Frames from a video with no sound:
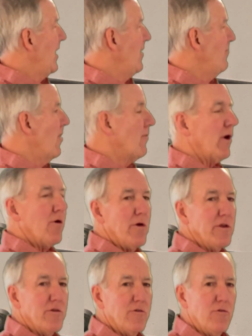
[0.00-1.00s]
and what we're
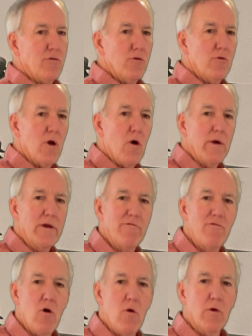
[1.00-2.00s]
going to do going
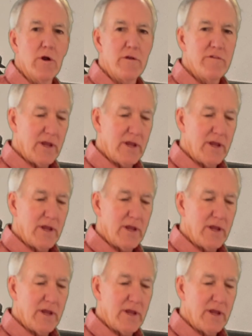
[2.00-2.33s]
forward